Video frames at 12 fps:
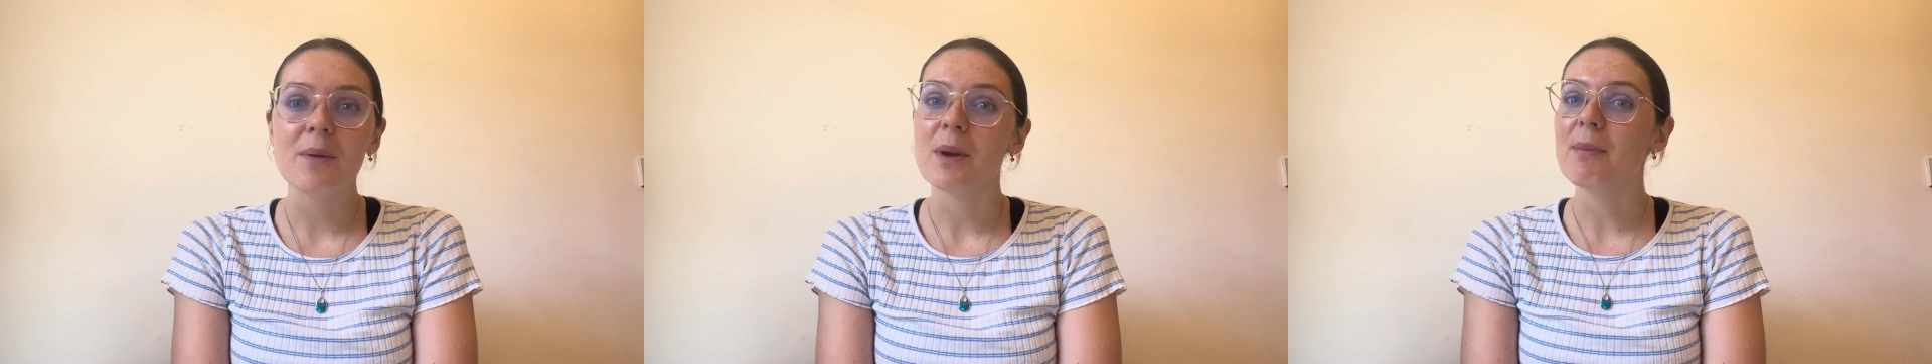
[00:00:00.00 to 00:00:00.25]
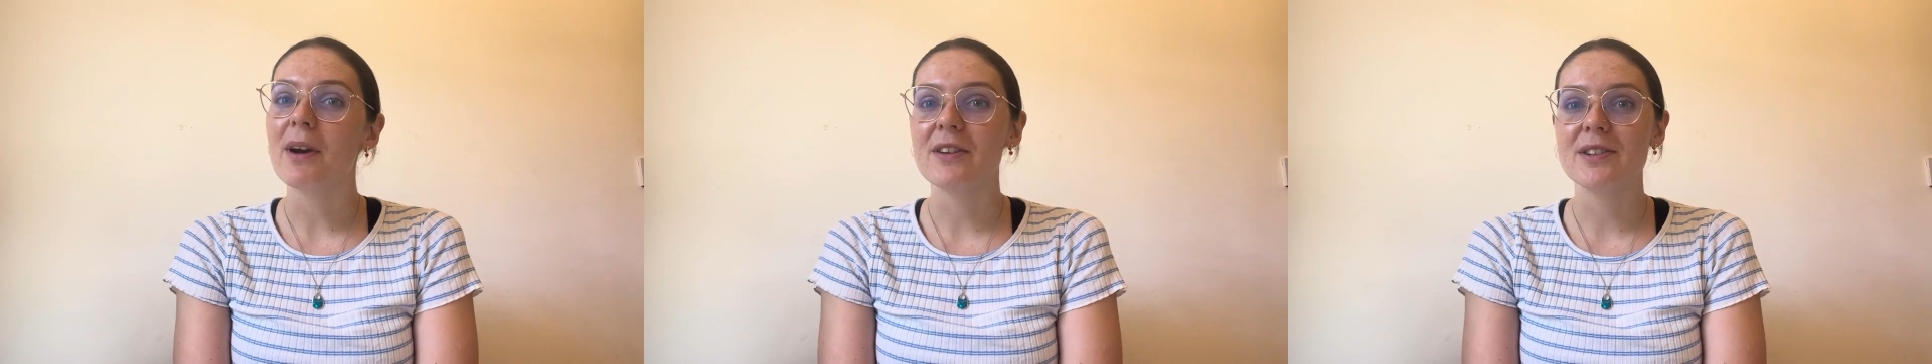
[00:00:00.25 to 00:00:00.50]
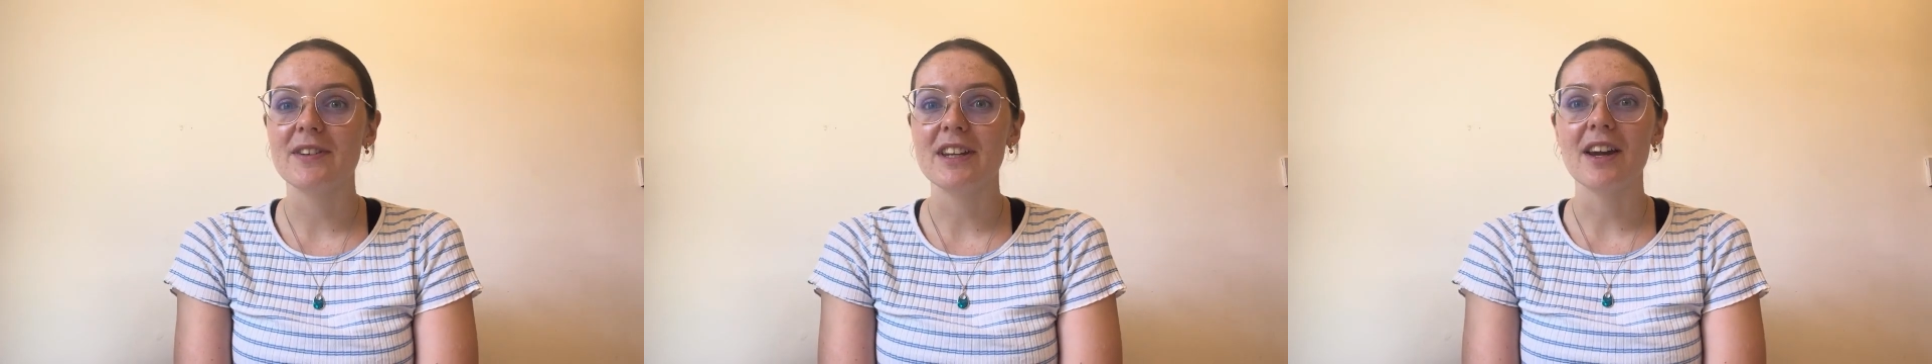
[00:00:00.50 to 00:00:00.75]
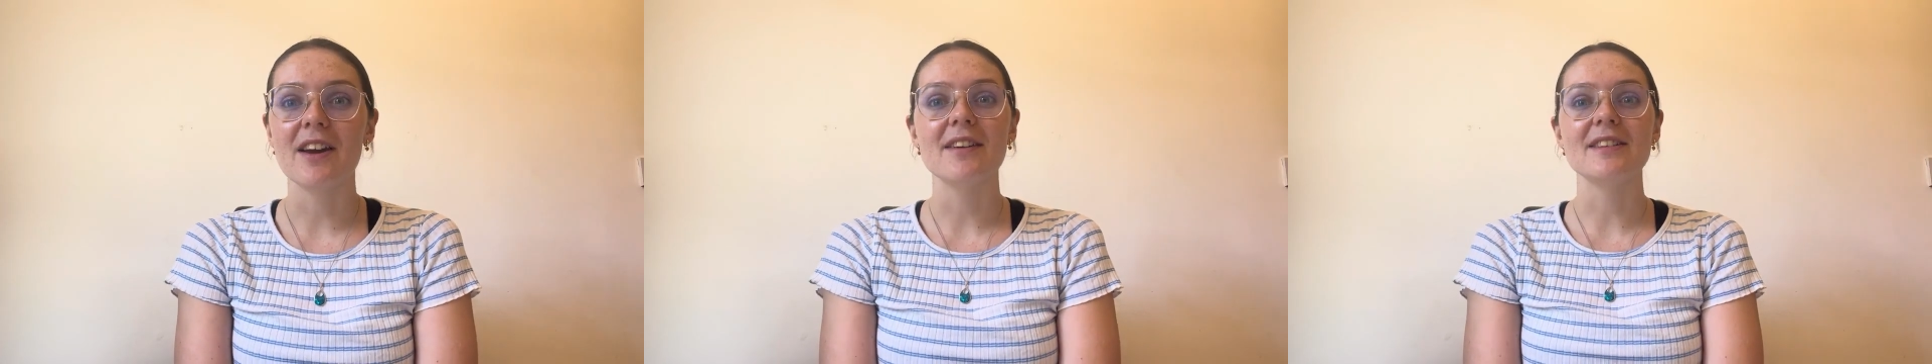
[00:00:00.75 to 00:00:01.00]
we post
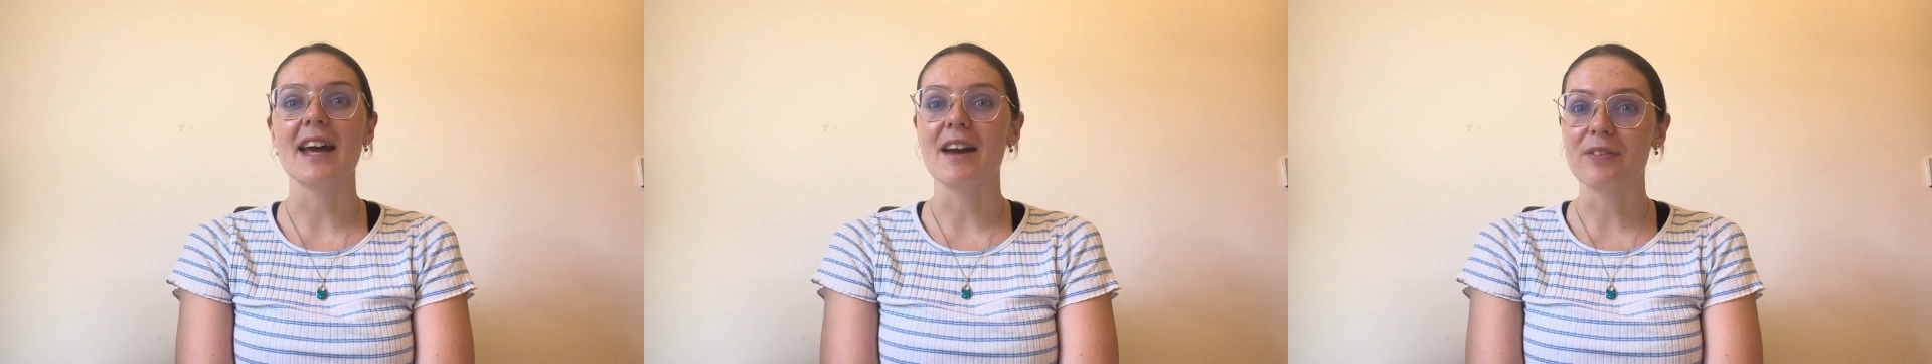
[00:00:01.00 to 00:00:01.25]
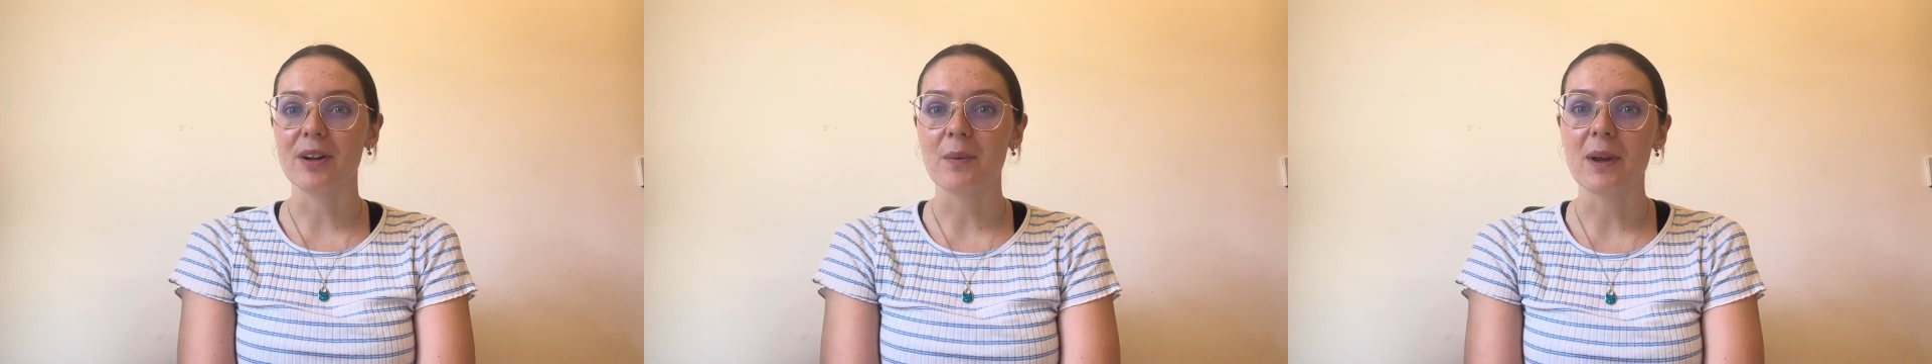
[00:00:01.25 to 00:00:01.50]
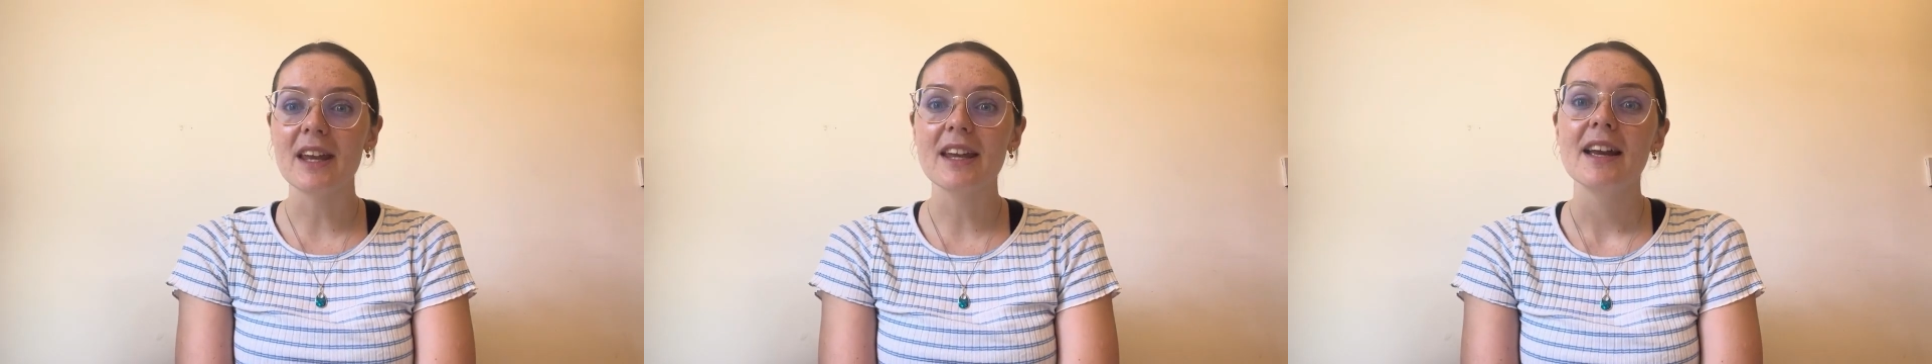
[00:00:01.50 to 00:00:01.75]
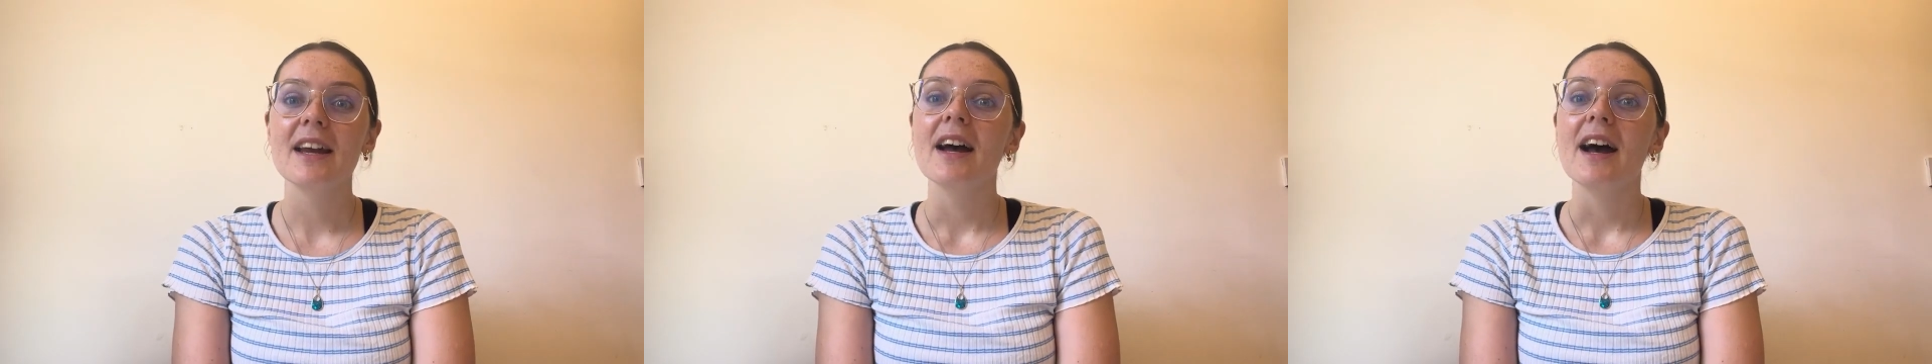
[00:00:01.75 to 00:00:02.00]
videos every week.